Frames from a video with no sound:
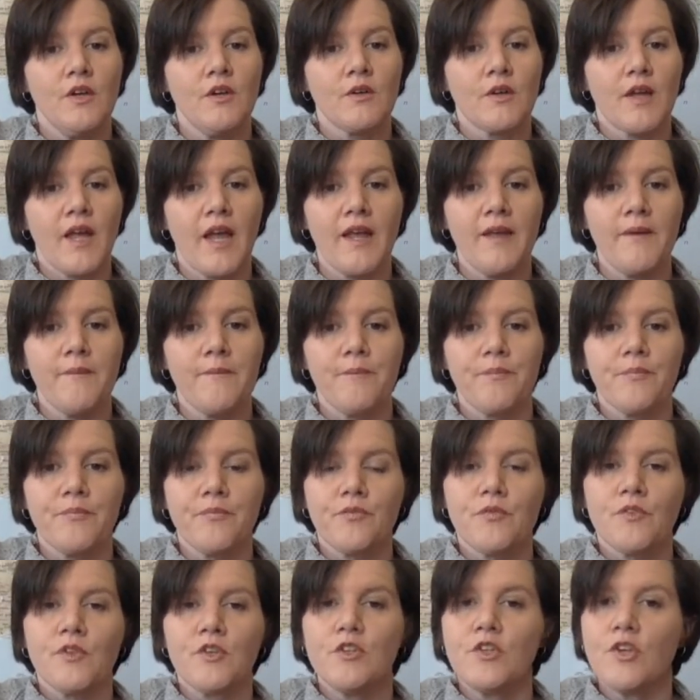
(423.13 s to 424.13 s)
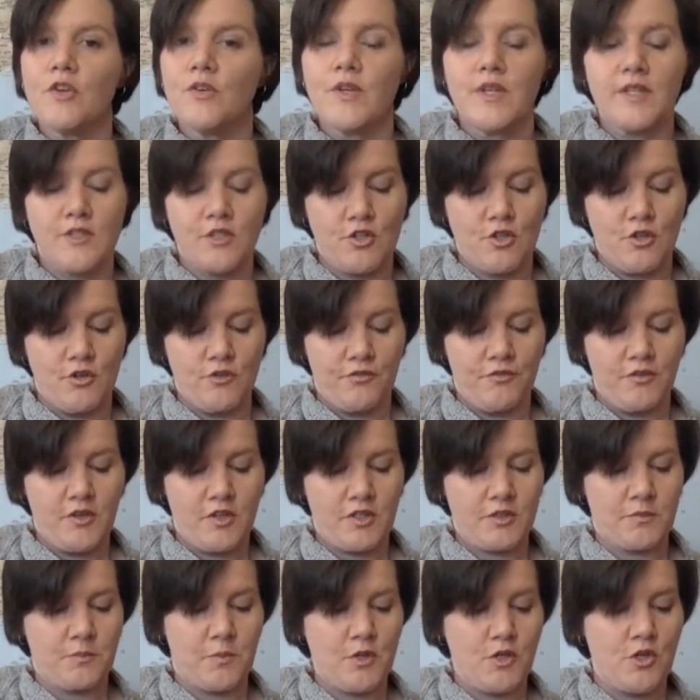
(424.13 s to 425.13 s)
Okay? You don't need to do it
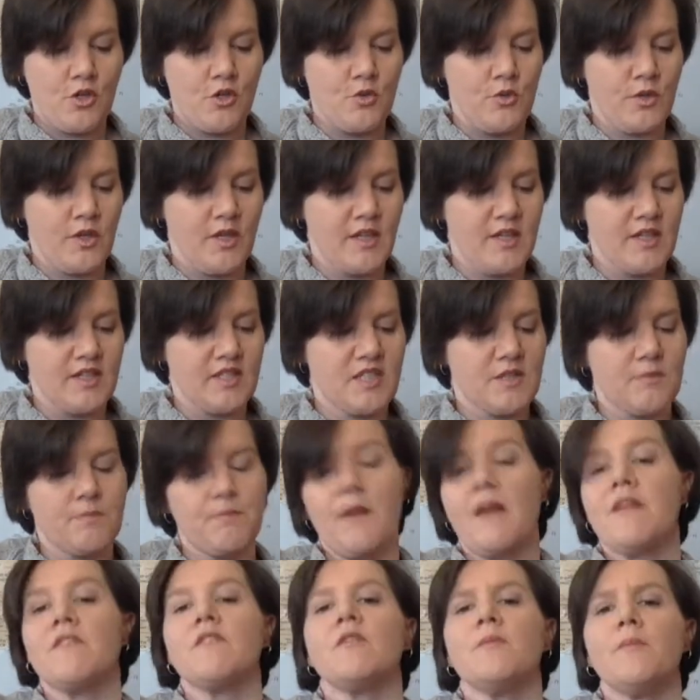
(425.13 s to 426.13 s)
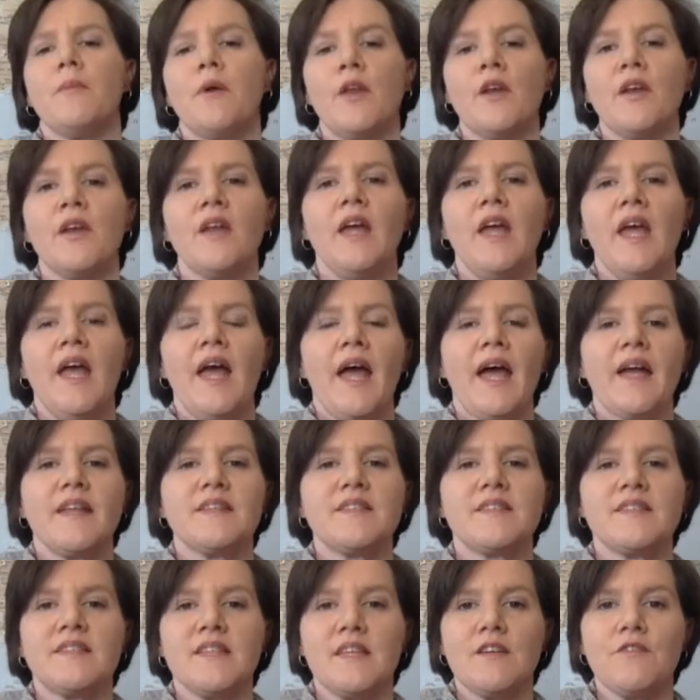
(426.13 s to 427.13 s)
fast, but you can experiment and
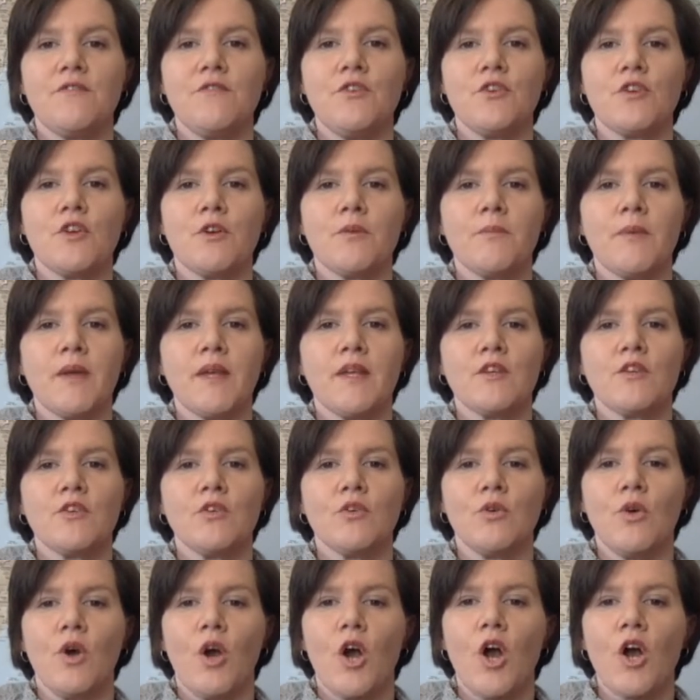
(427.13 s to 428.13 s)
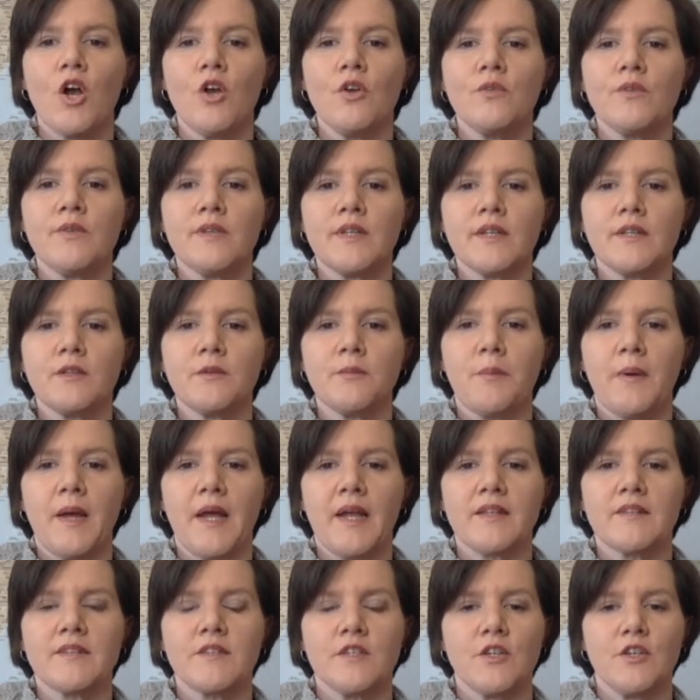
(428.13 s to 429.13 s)
see if you can make your own little
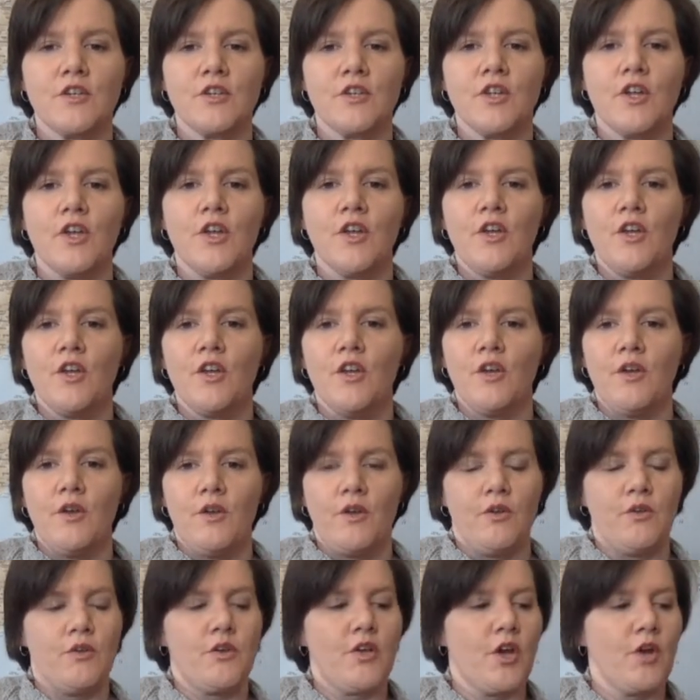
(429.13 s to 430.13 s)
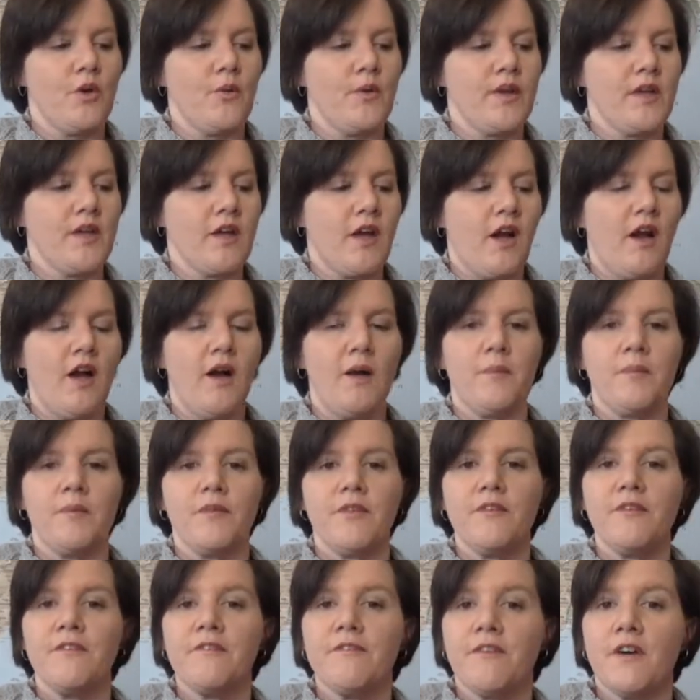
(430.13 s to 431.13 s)
pattern going up
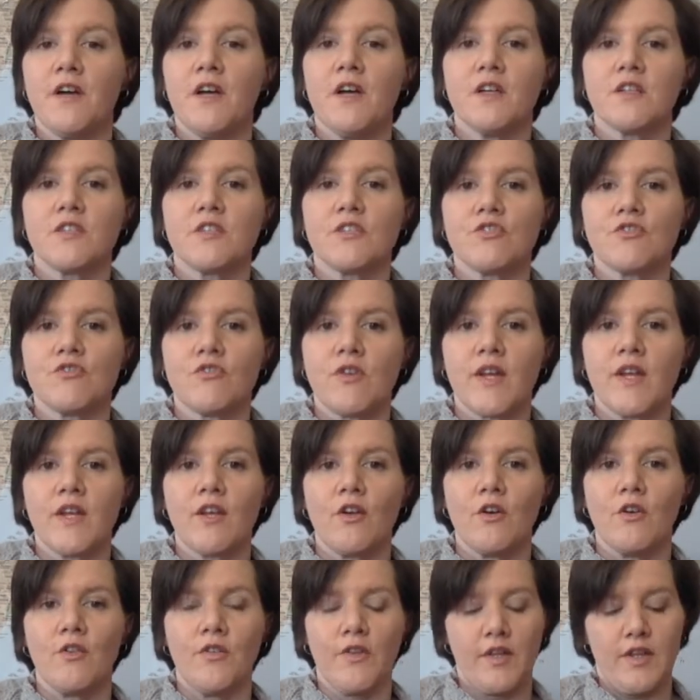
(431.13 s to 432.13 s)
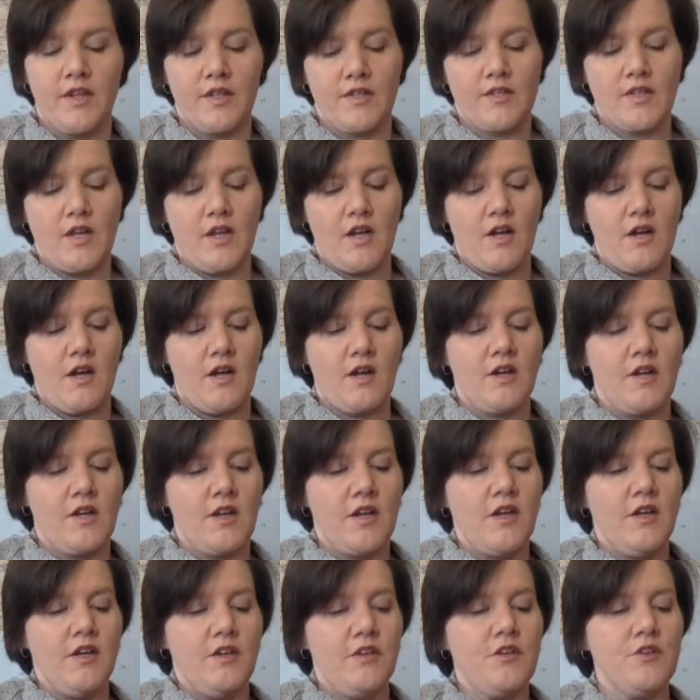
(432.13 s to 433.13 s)
the first string on the guitar,
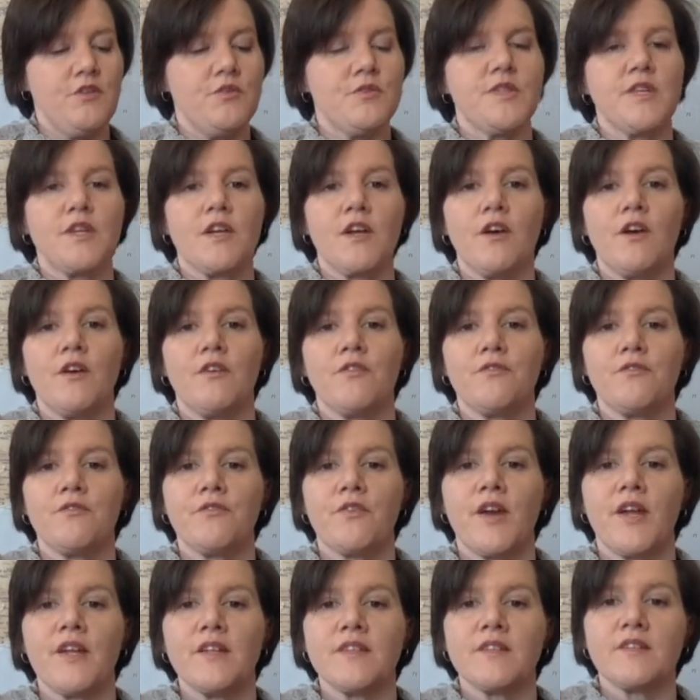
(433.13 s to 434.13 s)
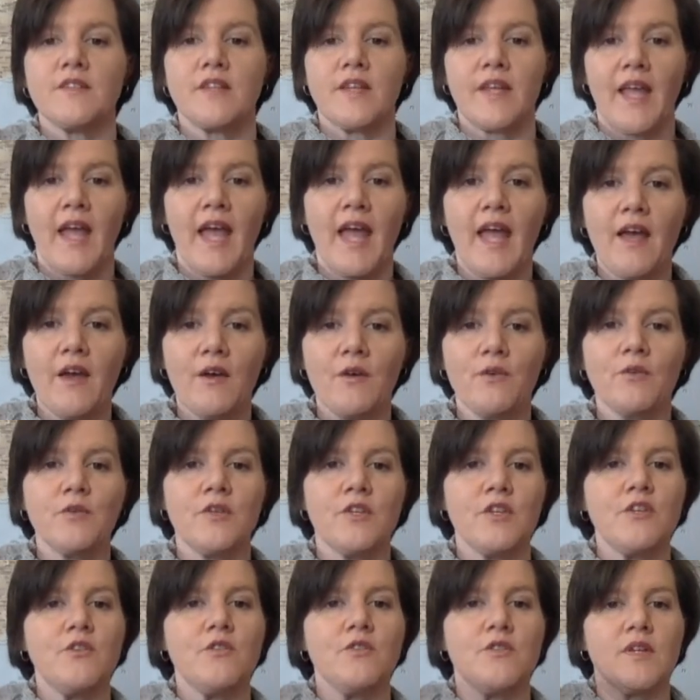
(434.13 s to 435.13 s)
using our frets to
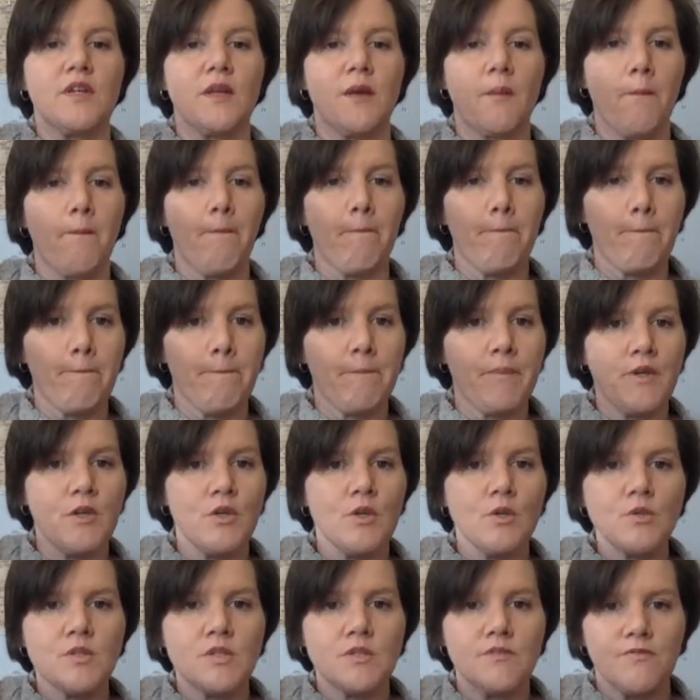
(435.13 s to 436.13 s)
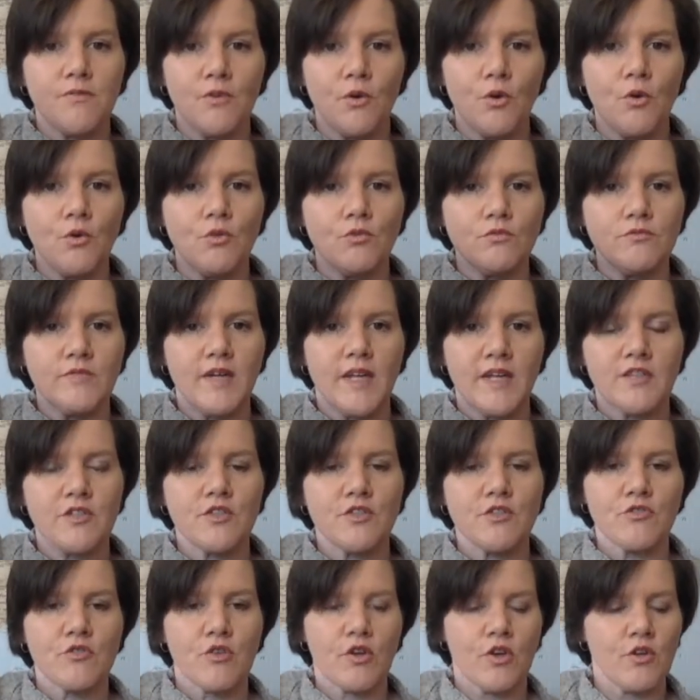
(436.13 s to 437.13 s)
count, using beautiful
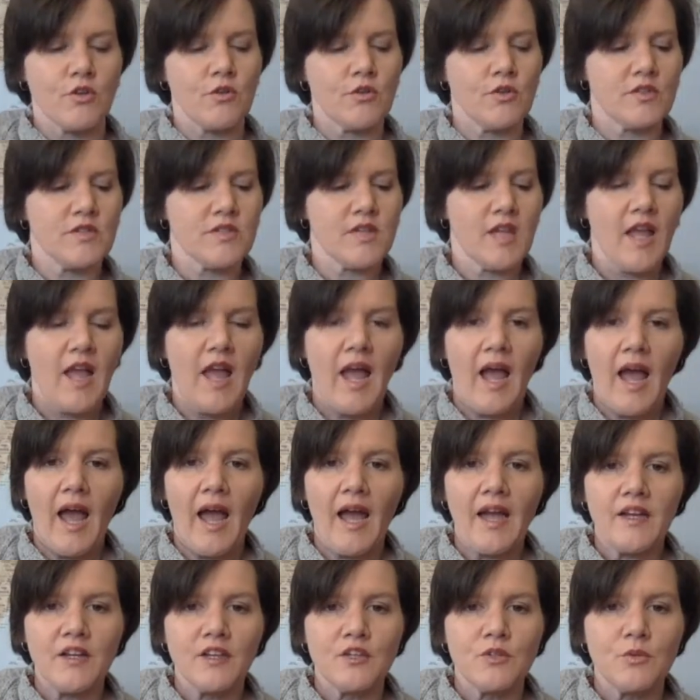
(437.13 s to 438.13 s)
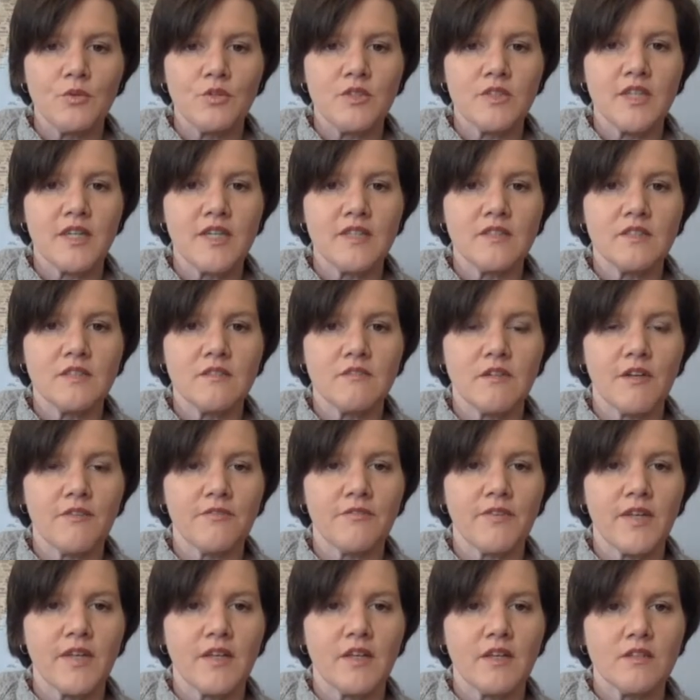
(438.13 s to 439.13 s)
rest strokes, and coordinating the right
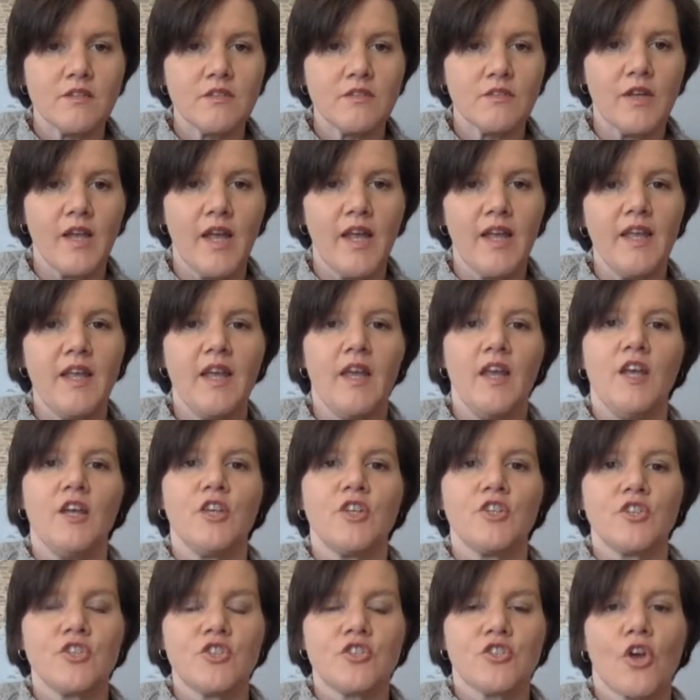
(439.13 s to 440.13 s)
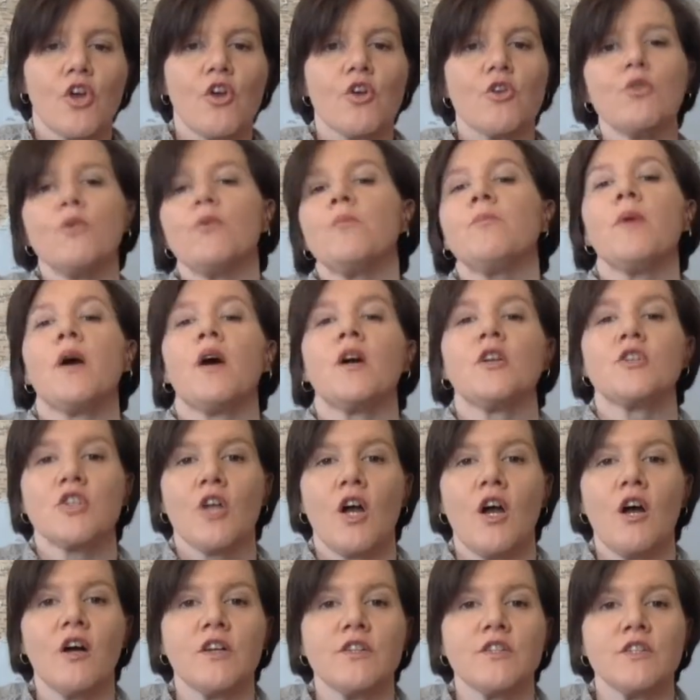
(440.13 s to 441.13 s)
fingers, okay? So much
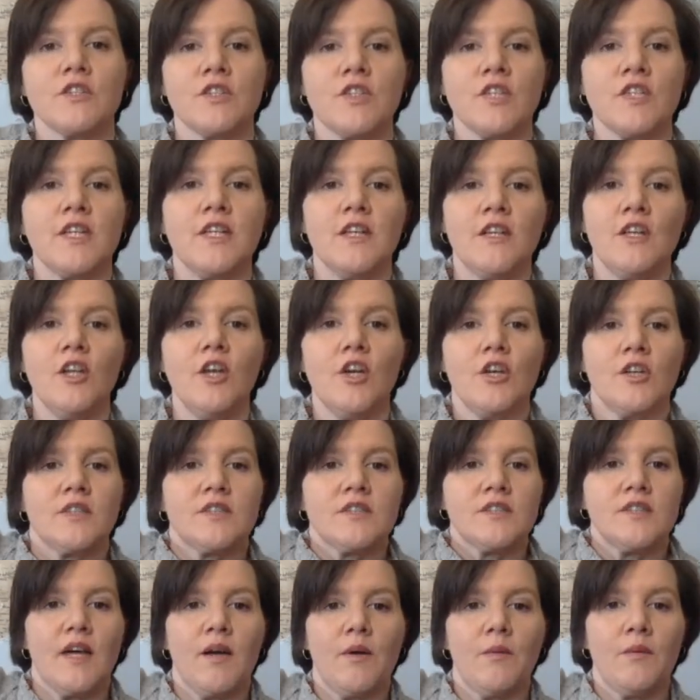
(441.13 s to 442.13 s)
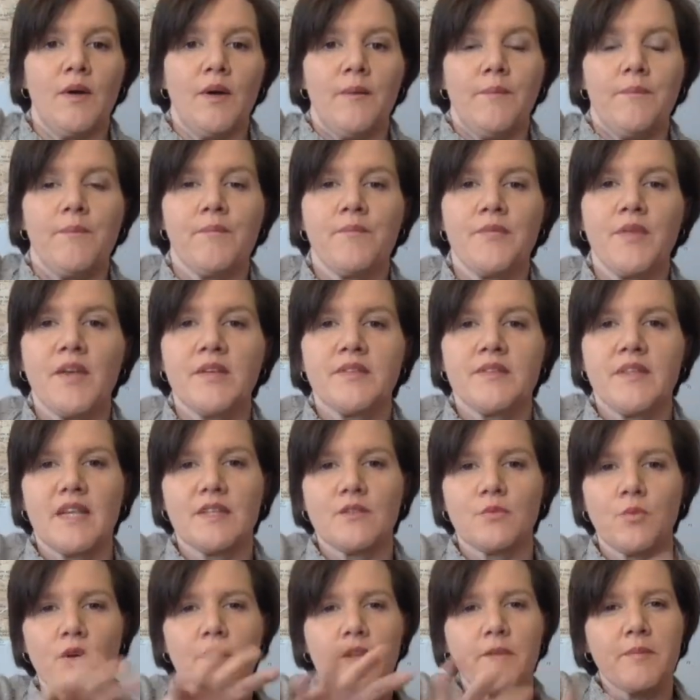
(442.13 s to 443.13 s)
harder than it looks, that one. So
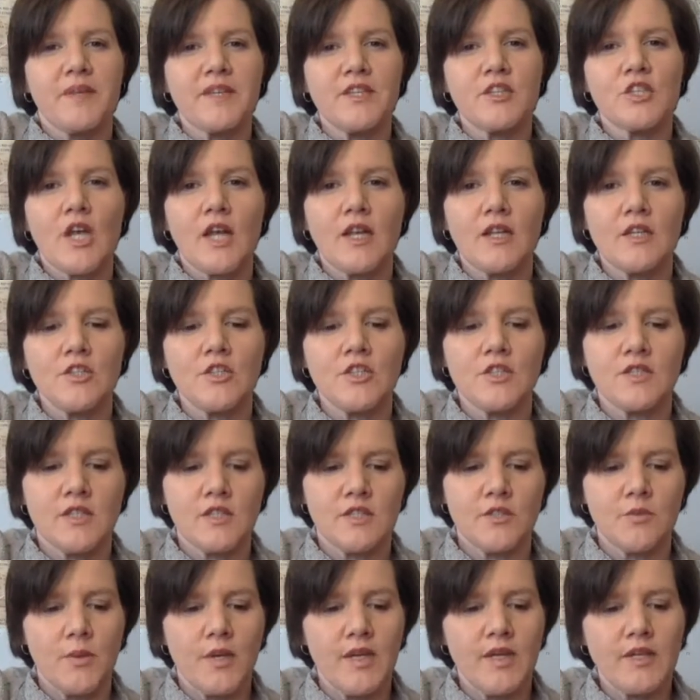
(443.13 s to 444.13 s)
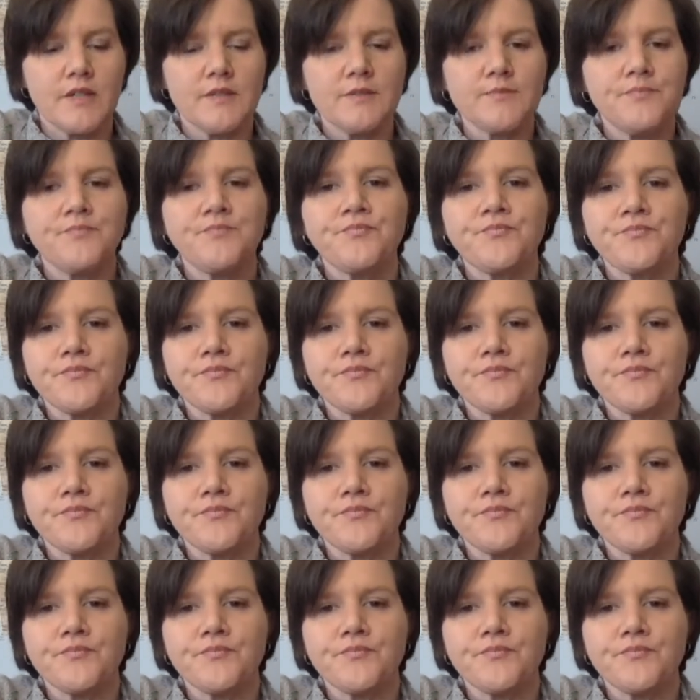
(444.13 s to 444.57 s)
that's one of the big challenges this week.